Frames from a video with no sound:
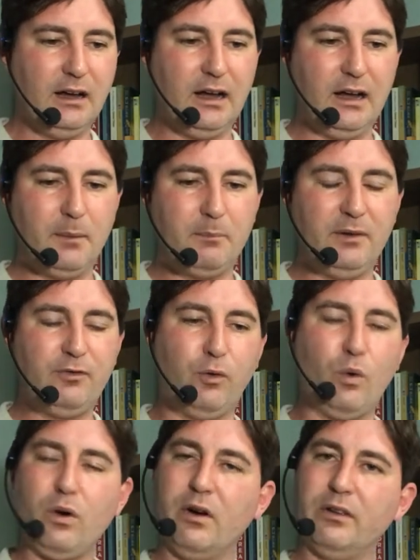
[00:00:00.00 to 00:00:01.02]
Um,
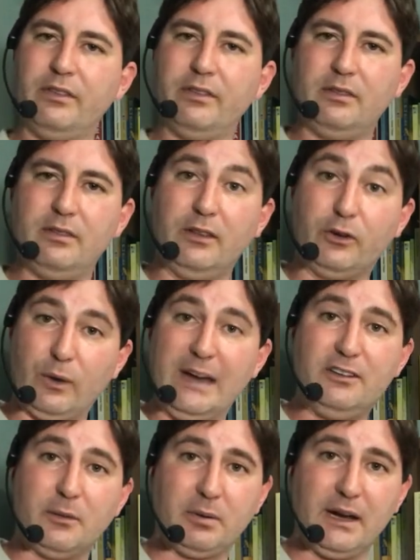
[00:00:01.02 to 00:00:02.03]
before the
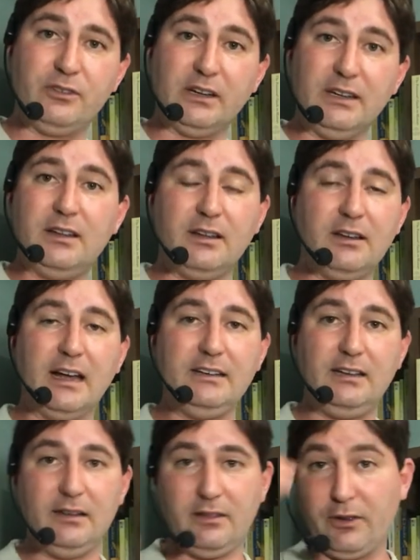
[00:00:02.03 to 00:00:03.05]
Great Depression in the
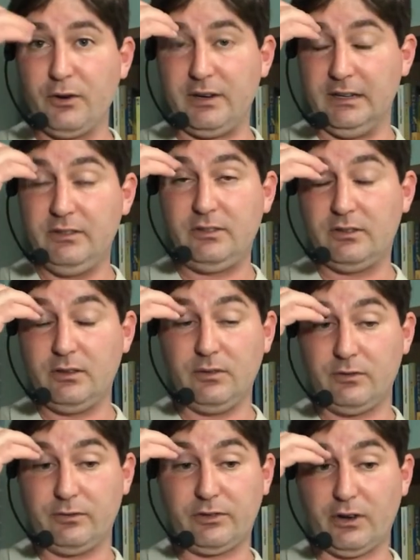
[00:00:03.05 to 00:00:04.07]
1930s,
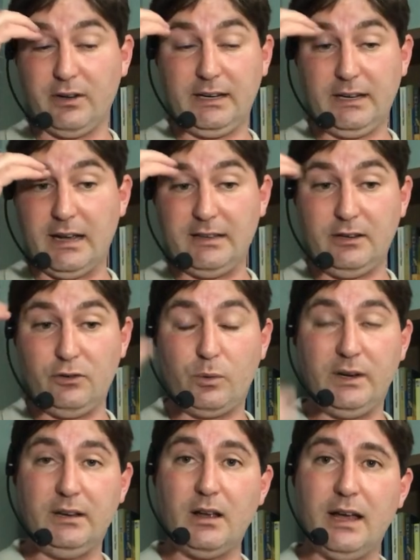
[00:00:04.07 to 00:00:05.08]
starting in
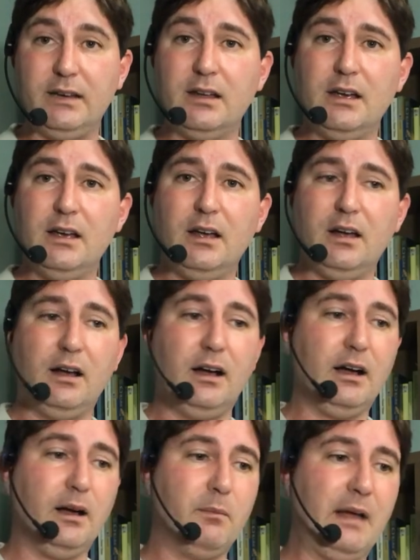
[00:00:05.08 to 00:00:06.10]
1929,
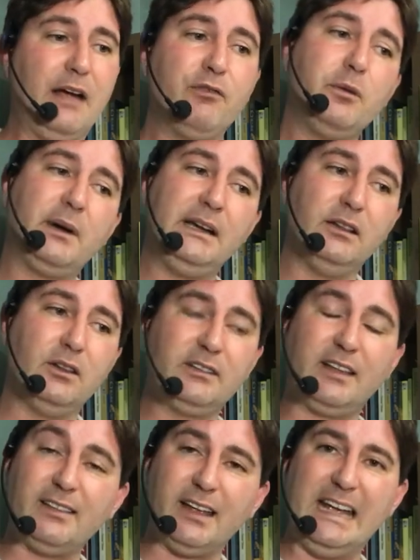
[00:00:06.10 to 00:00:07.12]
um, everybody
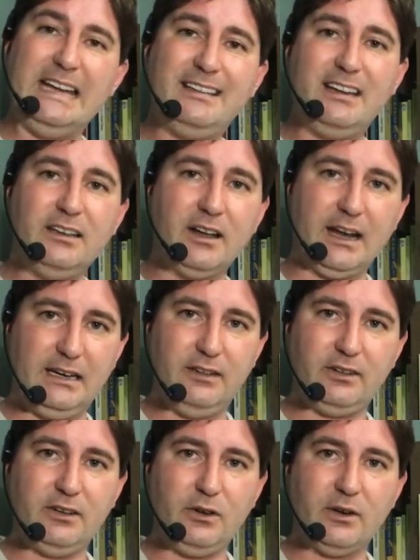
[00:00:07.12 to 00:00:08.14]
looked at the
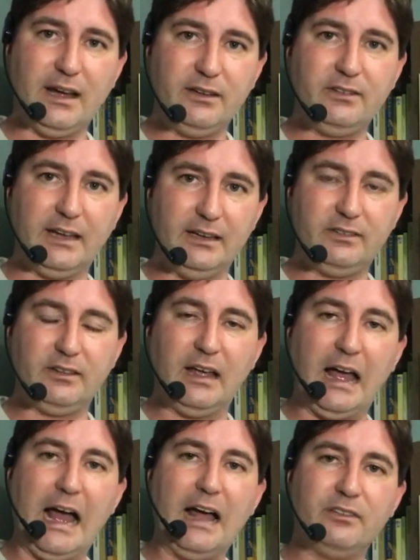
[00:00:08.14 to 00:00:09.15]
1890s in the United States
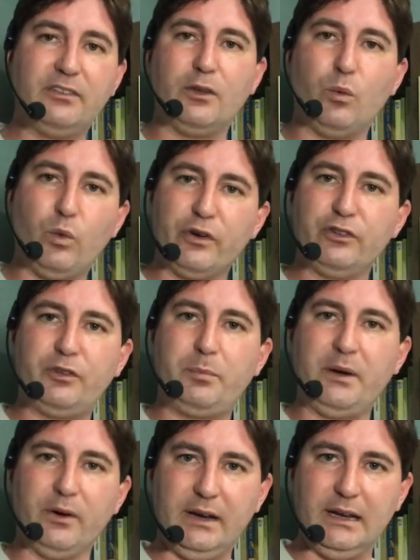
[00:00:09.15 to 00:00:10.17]
as the
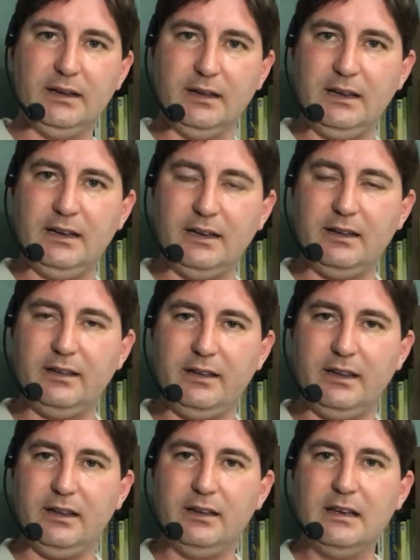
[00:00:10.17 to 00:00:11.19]
worst period in
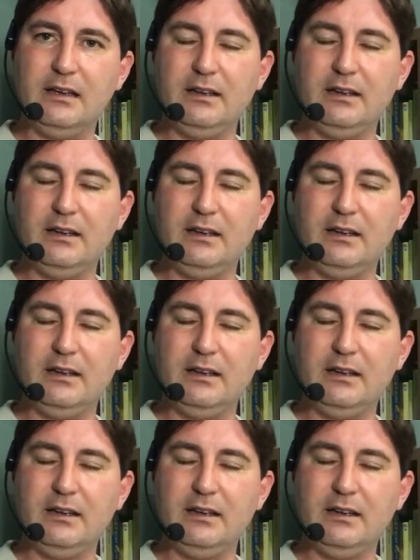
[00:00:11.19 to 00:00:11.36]
the